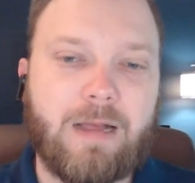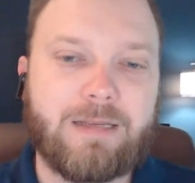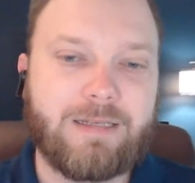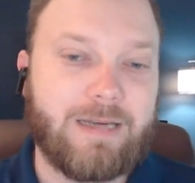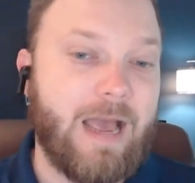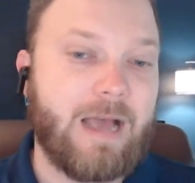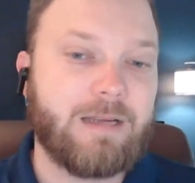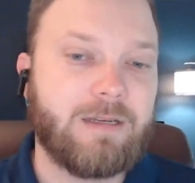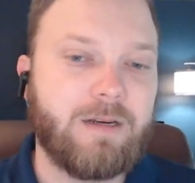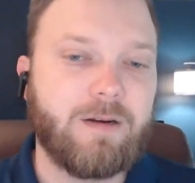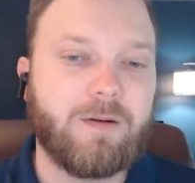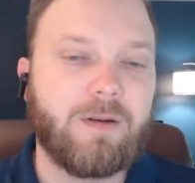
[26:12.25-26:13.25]
stats
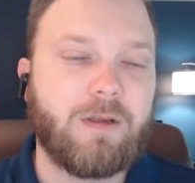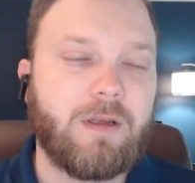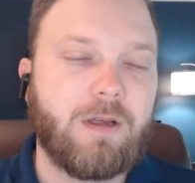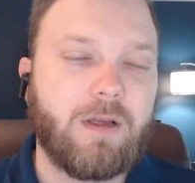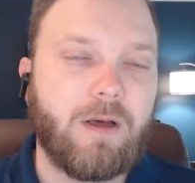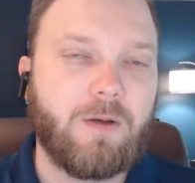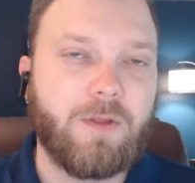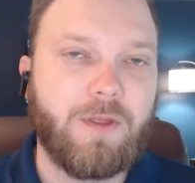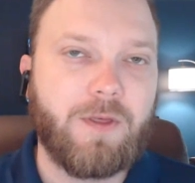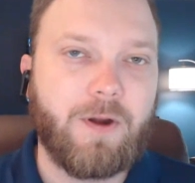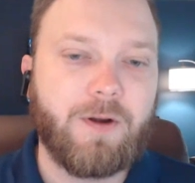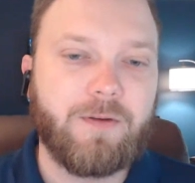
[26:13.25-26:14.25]
here, on the
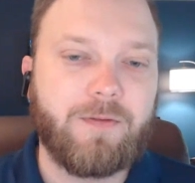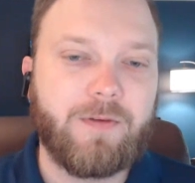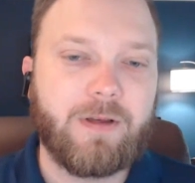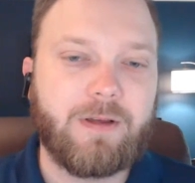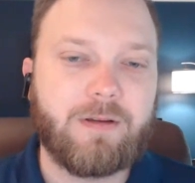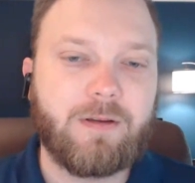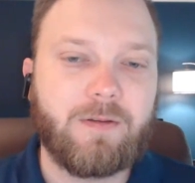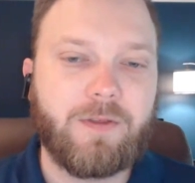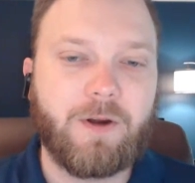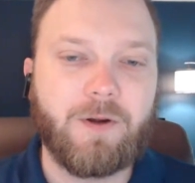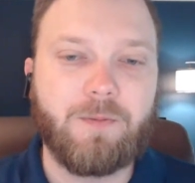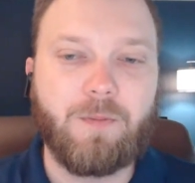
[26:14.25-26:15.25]

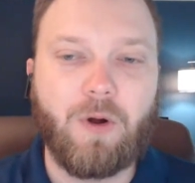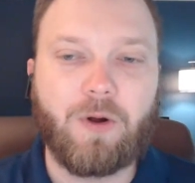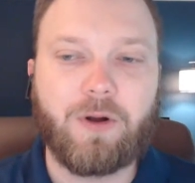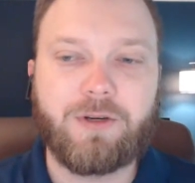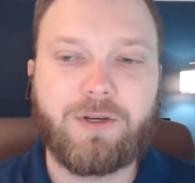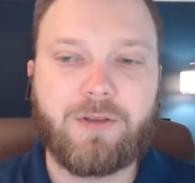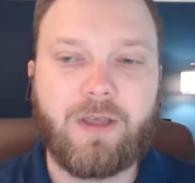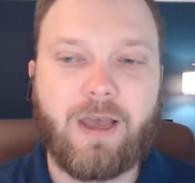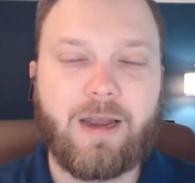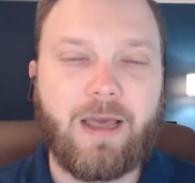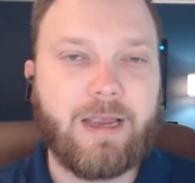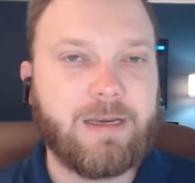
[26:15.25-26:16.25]
3rd of March, they
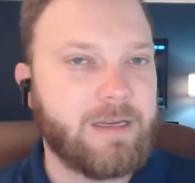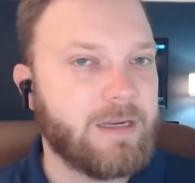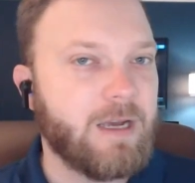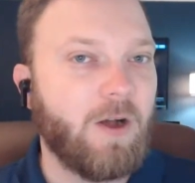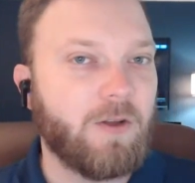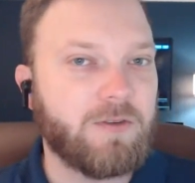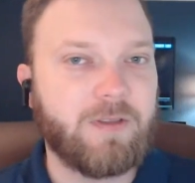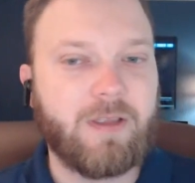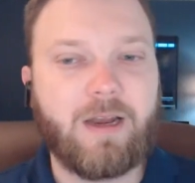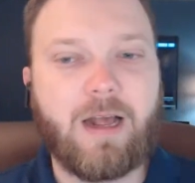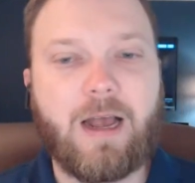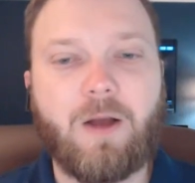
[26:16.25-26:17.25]
had 18 calls in
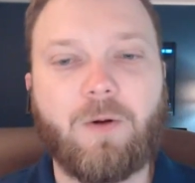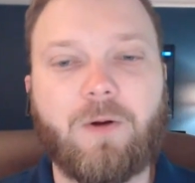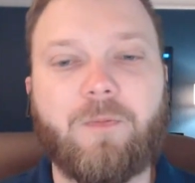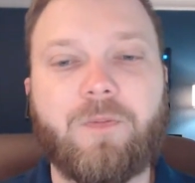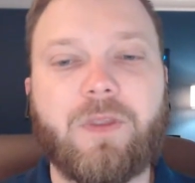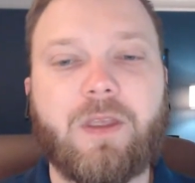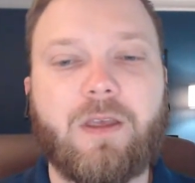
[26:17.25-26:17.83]
that hour.